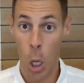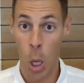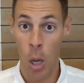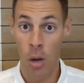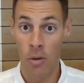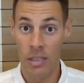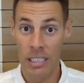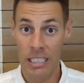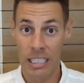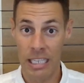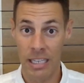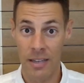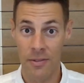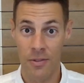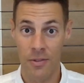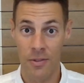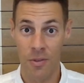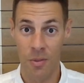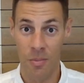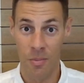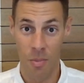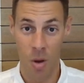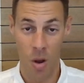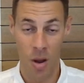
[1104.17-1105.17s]
I received
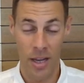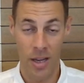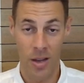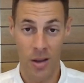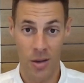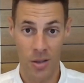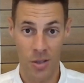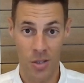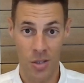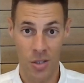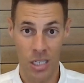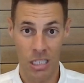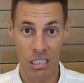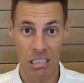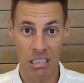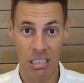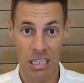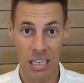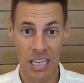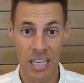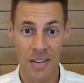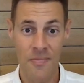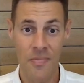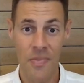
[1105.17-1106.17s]
from my coach,
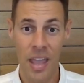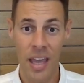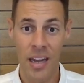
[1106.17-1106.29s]
Justine,